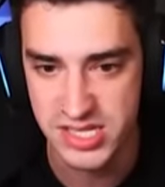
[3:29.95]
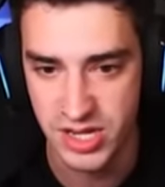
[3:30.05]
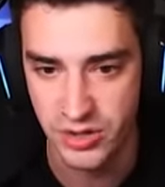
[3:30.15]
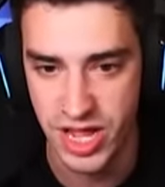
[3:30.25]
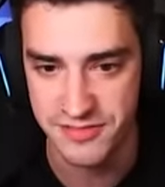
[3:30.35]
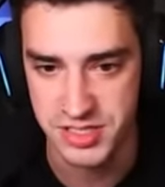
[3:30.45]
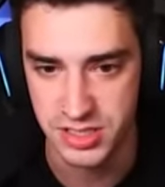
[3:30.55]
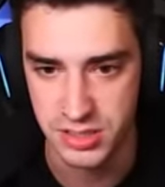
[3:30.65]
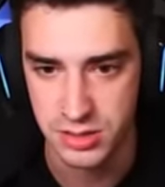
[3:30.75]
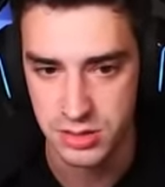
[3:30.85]
I guess I don't have
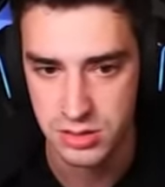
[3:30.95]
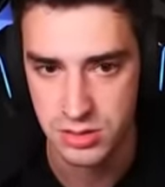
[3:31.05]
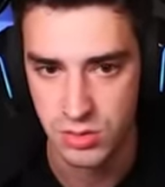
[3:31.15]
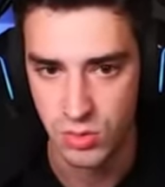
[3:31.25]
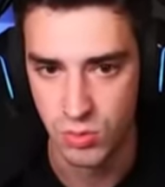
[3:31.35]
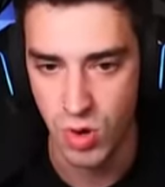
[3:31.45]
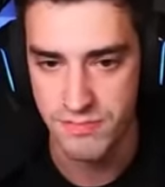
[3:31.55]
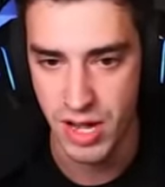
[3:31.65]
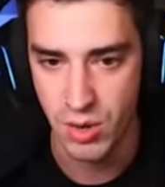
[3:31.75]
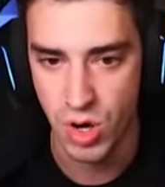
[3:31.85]
to
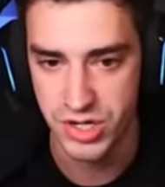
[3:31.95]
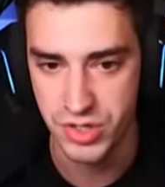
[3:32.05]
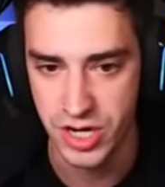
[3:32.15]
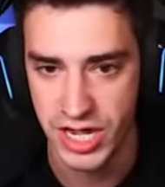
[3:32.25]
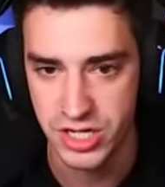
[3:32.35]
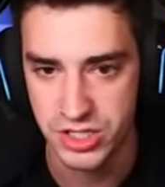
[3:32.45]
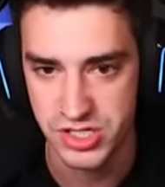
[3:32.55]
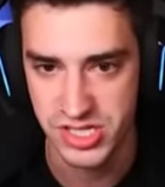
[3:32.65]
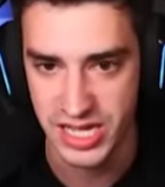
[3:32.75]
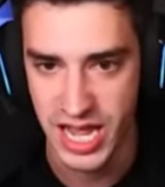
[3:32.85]
one by one do it. I could
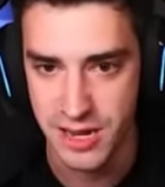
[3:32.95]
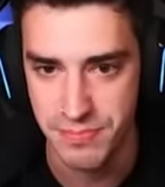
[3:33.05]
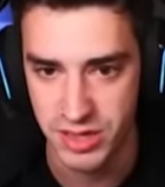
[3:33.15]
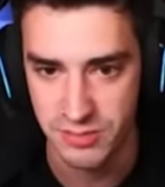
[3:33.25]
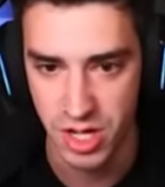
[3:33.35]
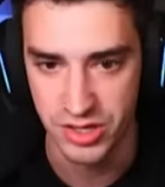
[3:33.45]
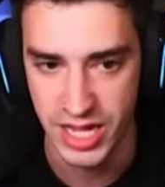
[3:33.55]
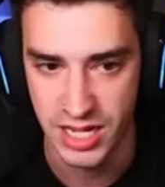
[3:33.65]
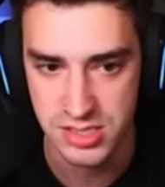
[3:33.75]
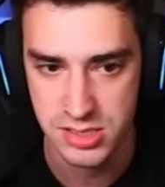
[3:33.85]
just like headbutt them all in
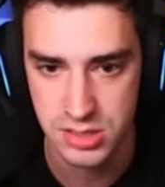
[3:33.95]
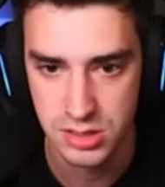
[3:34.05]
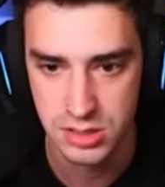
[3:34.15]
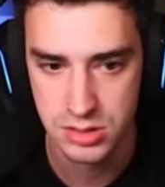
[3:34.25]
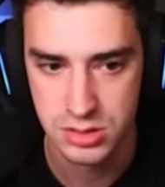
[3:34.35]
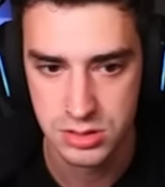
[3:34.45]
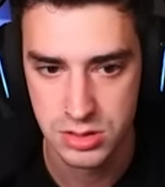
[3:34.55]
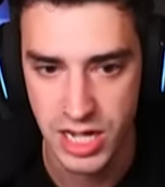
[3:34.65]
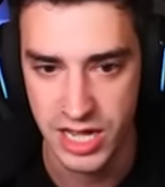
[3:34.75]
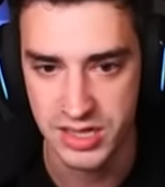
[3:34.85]
the house.
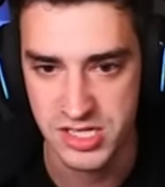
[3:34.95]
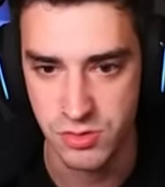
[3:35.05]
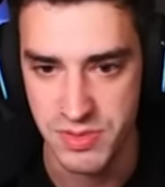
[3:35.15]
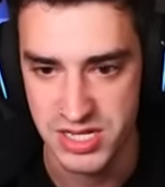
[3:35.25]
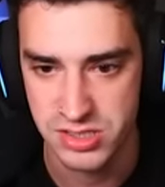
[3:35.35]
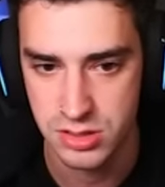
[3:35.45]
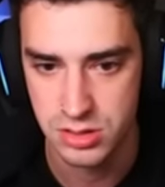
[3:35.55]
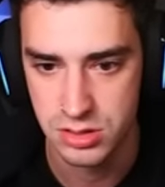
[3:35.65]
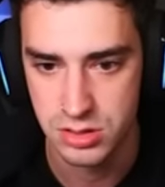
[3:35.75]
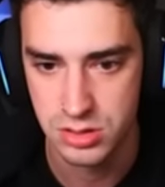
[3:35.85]
How did this one miss?
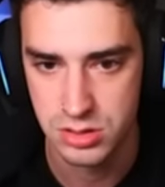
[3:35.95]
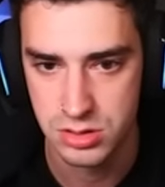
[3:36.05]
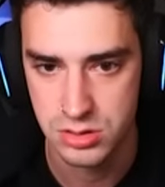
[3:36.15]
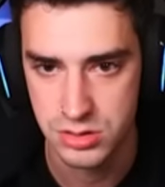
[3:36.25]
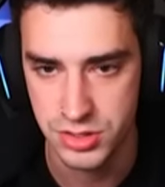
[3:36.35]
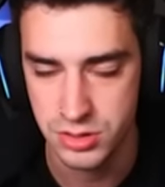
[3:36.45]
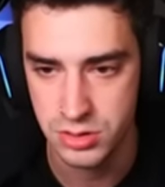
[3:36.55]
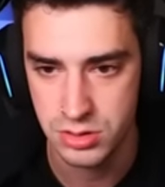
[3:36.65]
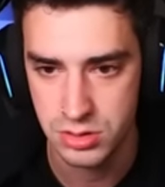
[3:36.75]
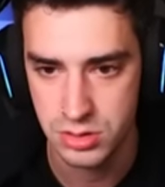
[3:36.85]
Dude.
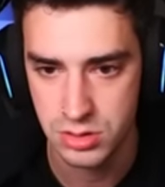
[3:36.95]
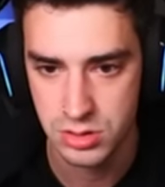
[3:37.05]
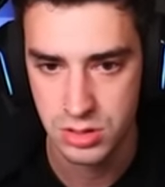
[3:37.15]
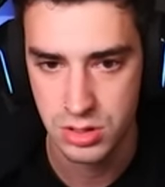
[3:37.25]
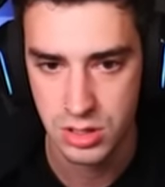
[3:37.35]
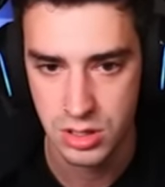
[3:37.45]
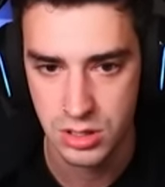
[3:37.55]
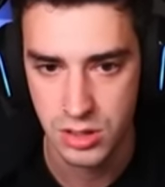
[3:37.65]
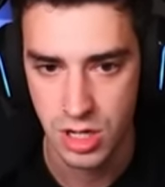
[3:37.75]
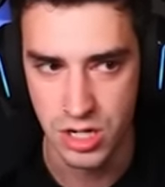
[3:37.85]

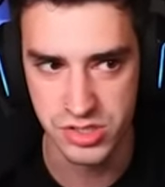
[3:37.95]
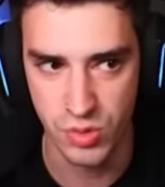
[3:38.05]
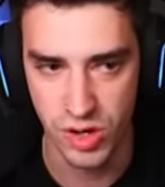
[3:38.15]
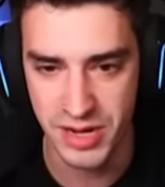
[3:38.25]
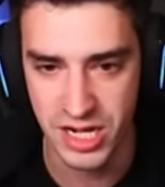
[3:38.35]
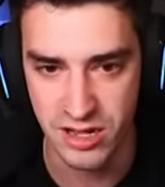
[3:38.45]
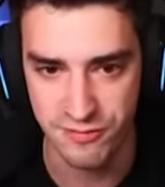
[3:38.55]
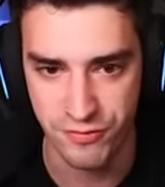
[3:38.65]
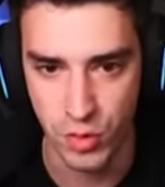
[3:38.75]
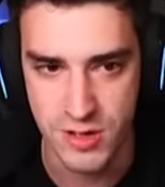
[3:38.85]
Also, where am I gonna
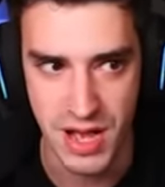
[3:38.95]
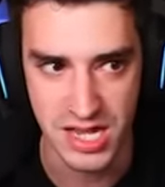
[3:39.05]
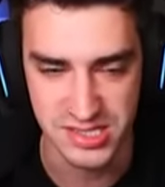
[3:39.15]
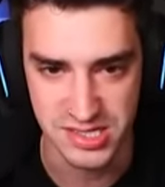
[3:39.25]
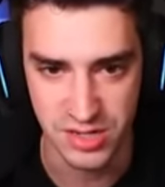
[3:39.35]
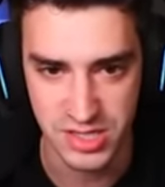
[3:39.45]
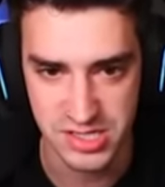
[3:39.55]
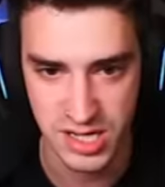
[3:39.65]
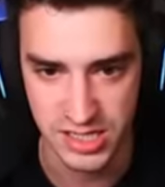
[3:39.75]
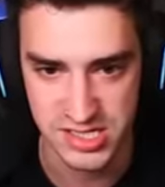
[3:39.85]
get 40 boxes? I only
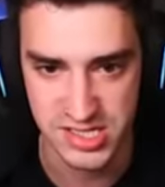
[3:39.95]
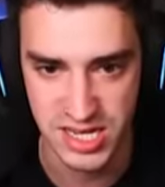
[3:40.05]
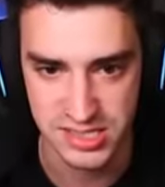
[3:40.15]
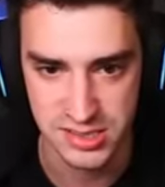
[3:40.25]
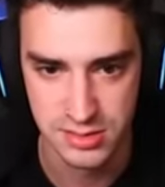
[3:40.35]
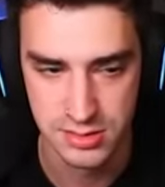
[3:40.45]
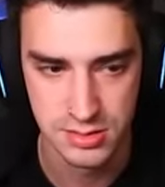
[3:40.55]
see like 6.